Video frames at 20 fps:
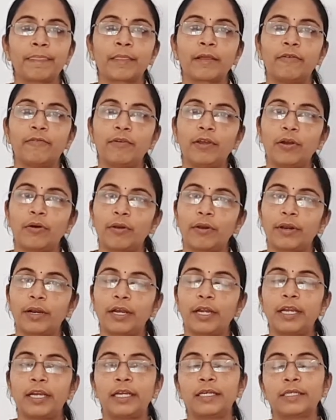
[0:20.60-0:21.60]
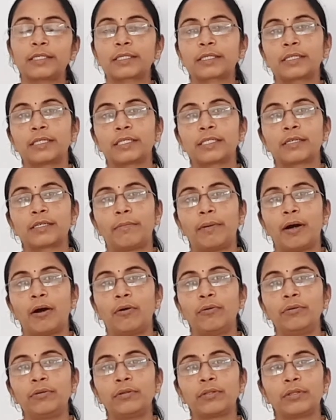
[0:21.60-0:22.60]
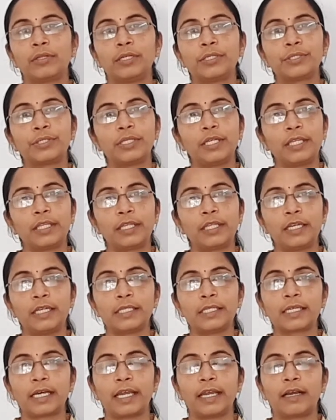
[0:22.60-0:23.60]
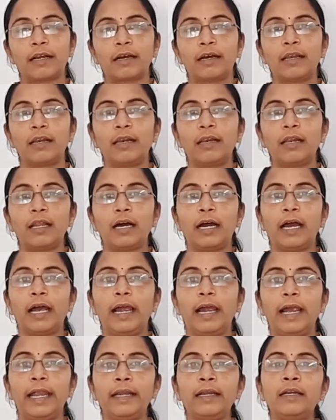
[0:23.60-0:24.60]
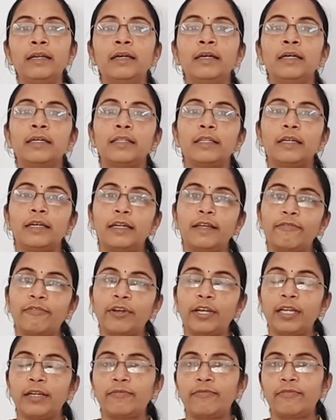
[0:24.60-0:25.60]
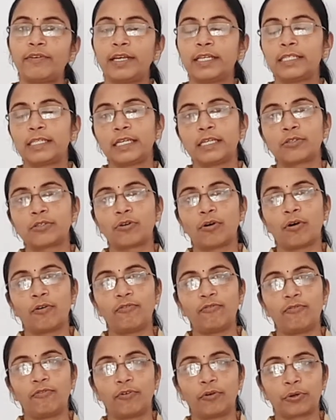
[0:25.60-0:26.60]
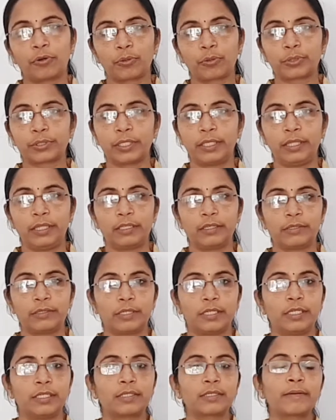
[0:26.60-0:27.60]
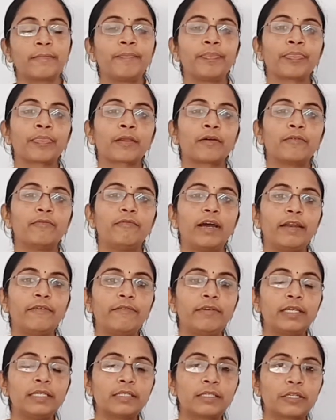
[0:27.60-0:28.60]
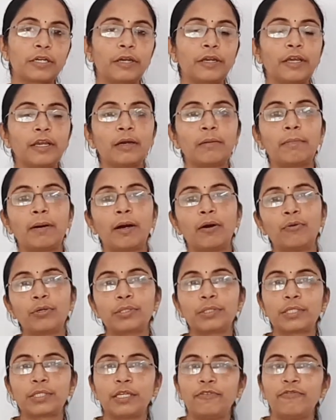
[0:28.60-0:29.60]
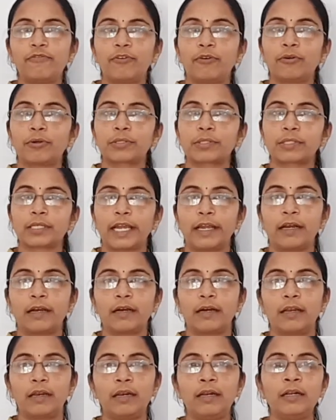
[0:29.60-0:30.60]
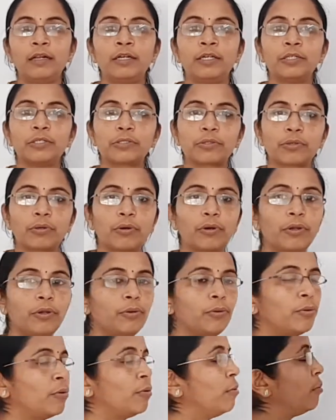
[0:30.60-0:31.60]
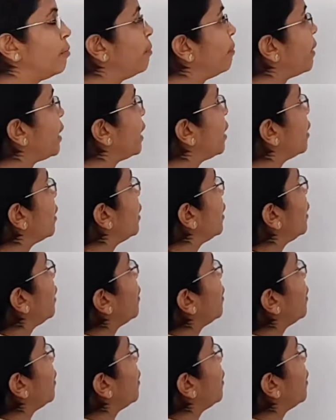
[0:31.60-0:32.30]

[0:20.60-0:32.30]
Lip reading: we already discussed about the C3 cycle and the different phases of photosynthesis. When we study about C4 cycle, so you mainly